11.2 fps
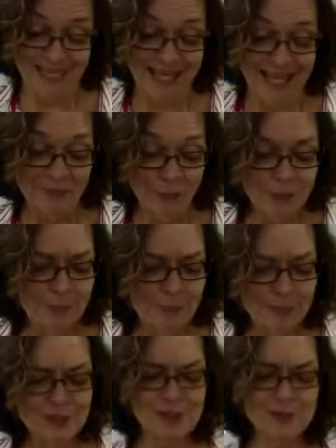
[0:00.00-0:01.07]
If only
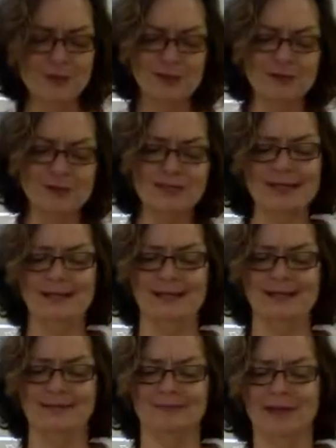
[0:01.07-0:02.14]
British provincial
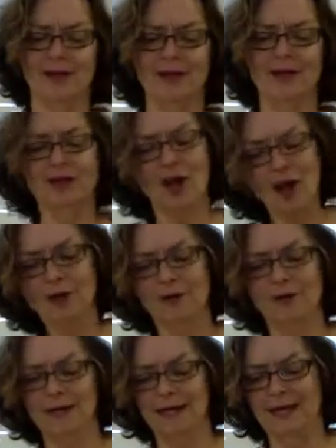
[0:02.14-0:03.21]
cities, not
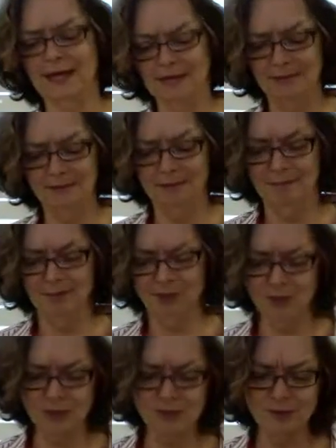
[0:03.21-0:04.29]
hurricane hit, but
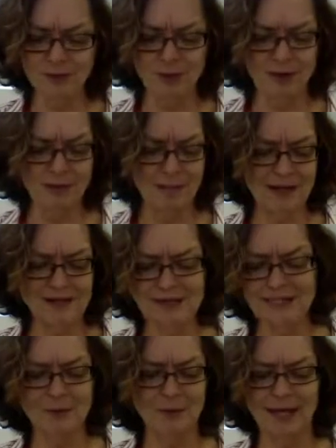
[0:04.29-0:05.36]
drizzled on by
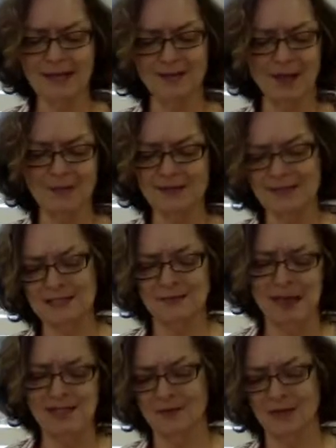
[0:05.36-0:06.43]
dismal economics these
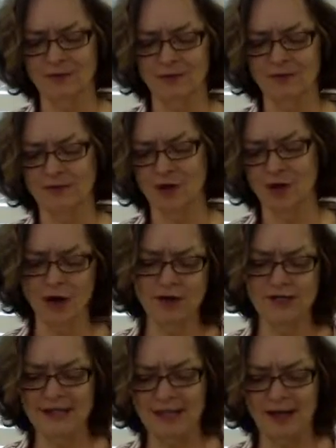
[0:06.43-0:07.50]
past 5 years, could
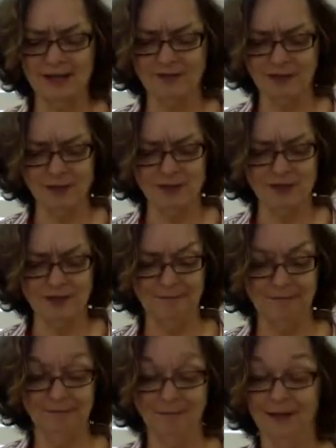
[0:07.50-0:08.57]
harness that kind of energy.
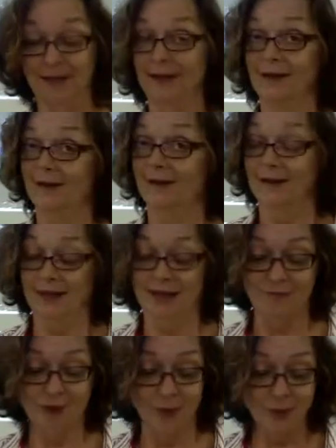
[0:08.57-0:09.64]

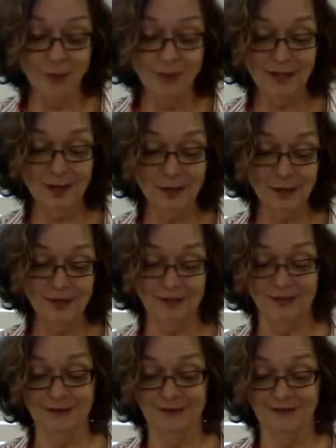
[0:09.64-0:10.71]
If only a
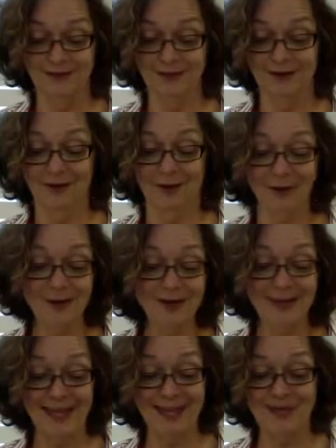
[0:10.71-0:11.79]

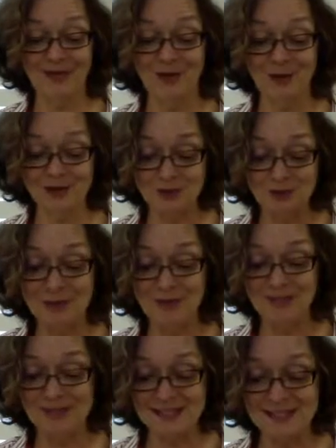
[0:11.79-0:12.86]
hurricane could sweep
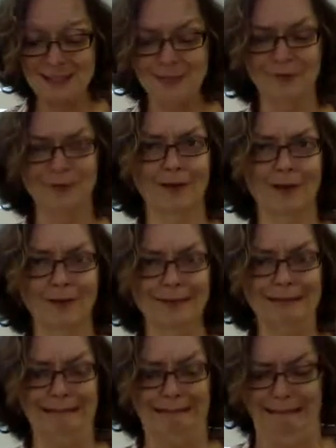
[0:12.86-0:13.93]
the city of
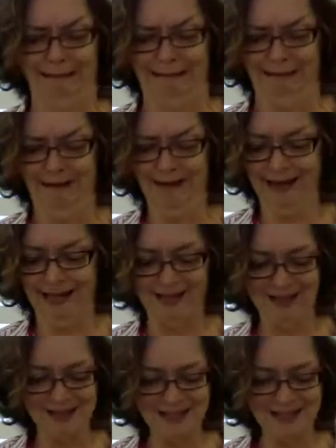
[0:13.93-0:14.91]
London and allow